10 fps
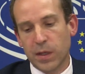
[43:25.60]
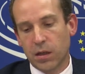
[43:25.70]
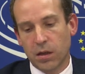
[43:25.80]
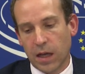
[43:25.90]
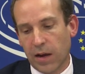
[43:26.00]

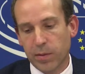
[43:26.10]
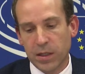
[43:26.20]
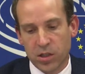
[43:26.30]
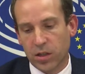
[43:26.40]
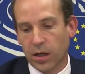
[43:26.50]

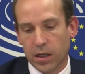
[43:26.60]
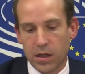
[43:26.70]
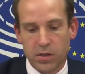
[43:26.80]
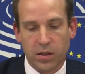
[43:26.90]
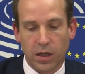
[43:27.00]
been
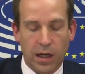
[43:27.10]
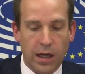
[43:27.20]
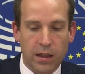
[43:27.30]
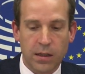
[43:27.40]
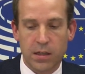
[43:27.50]
studies,
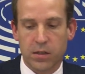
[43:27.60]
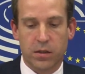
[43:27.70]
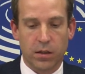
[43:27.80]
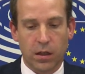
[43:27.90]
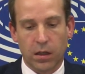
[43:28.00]
at
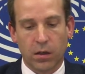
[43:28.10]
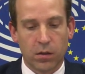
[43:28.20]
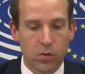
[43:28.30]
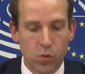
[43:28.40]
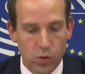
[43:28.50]
least
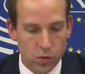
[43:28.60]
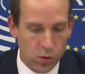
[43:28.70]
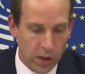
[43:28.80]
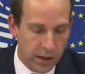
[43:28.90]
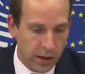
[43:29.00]

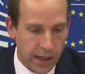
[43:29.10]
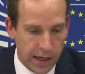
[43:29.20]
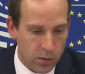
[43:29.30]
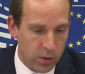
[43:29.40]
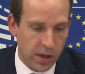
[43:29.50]
to
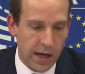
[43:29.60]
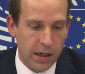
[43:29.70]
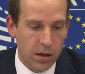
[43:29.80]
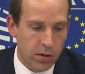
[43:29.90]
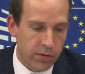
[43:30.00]
indicate what
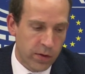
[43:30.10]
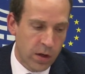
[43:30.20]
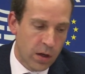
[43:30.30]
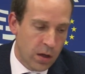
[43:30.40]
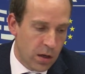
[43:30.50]
kind of
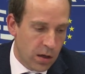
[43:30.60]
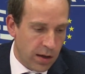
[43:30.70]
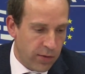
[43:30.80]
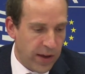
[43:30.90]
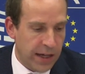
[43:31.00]

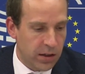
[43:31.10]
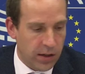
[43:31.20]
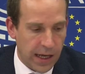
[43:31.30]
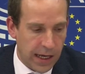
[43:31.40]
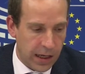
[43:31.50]
effect
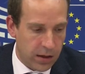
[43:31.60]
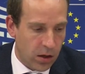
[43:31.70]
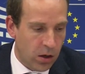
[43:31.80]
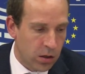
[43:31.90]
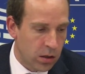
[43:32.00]
it had
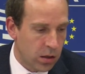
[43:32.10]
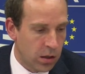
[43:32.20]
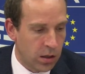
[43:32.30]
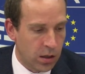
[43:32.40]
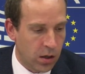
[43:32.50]

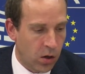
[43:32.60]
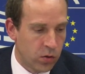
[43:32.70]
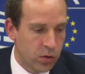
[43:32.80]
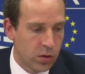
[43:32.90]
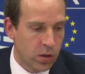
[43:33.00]

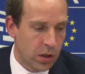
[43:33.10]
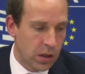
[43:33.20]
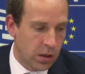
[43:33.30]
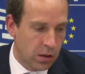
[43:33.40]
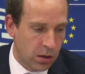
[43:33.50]
on
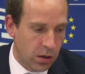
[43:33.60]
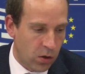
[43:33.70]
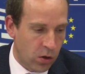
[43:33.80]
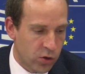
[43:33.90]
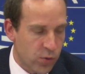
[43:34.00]

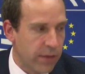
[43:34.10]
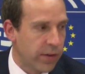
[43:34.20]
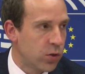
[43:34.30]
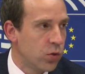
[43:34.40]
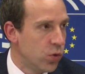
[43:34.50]

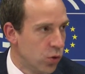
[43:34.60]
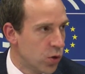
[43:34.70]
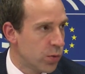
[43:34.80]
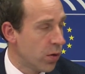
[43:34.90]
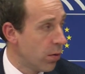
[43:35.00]
traffic to
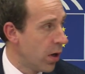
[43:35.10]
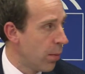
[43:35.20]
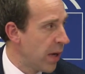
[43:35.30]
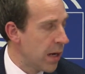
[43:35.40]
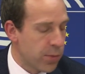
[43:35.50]

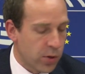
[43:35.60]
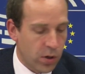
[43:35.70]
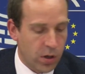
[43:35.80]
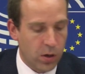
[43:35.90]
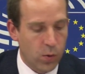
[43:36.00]

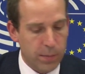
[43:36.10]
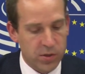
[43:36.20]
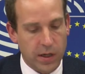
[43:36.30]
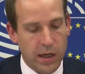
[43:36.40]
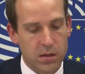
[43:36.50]
newspaper
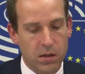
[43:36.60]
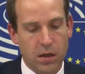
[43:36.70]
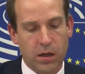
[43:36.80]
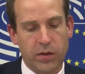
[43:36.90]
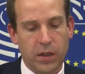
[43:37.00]
websites.
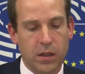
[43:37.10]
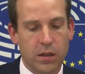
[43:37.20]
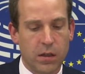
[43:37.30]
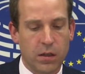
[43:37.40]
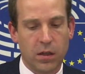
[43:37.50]
I think that
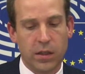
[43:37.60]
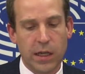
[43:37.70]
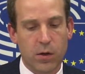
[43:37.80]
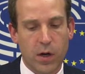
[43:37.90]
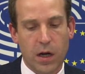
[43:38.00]
the
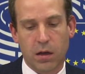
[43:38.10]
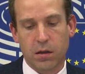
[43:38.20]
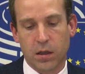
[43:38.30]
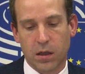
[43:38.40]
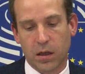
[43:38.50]

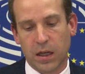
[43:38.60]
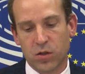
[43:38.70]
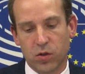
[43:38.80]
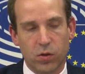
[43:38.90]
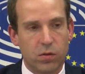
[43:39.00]
NERA
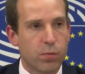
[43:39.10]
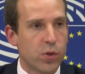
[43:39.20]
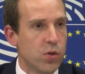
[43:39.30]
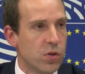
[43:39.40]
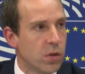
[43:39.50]
Institute
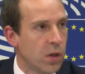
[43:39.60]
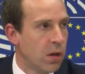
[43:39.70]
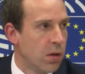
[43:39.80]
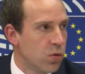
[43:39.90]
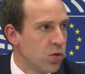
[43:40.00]
produced
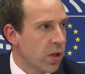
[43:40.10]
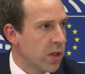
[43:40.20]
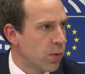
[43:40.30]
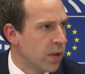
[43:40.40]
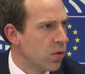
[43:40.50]
two
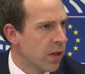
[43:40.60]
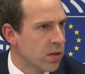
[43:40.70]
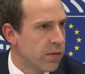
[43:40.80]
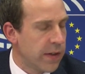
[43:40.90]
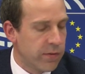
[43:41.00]
studies, one in
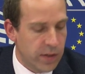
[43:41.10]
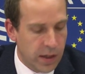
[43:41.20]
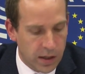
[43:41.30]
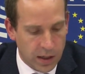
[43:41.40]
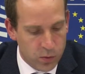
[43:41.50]

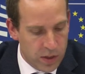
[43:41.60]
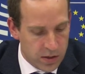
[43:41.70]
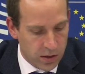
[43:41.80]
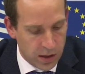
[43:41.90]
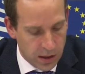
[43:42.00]
2015 and
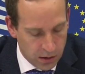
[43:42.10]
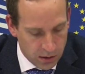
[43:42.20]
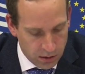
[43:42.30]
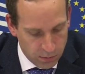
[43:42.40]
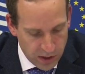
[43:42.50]
recently
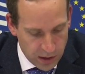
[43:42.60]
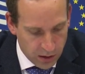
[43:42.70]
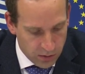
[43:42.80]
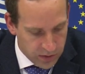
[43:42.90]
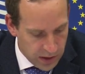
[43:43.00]
in the
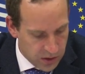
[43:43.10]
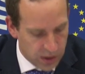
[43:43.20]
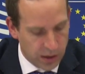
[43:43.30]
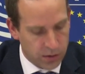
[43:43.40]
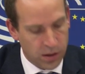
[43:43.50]
beginning of this
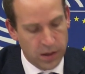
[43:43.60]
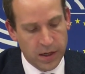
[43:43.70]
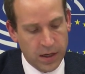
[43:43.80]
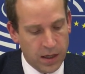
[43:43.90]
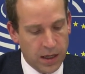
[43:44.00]
year.
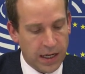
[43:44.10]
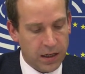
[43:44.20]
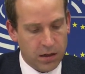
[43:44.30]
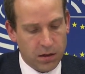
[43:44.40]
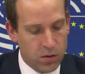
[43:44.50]

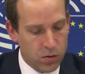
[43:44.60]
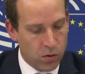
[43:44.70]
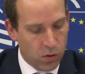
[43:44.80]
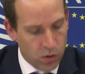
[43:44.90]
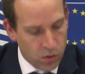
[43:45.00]
And
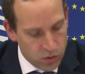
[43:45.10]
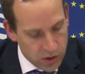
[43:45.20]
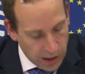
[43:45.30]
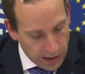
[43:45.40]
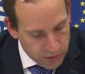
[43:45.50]
you
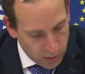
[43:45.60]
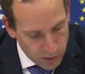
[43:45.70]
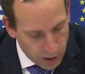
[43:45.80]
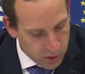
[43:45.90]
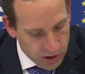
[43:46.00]
see, I have
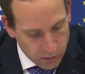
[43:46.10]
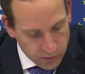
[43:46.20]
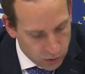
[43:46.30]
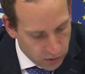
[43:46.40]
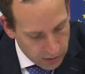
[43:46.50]
some numbers here
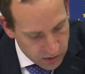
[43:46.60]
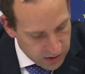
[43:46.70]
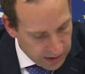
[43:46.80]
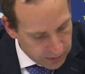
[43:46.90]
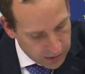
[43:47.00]
of the
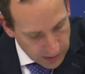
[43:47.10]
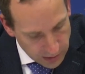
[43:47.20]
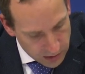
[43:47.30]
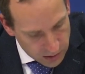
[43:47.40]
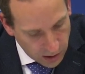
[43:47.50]

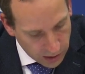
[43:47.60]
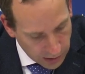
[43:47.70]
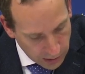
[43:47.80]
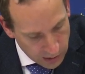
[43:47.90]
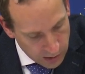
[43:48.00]
2017
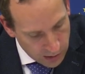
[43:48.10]
study,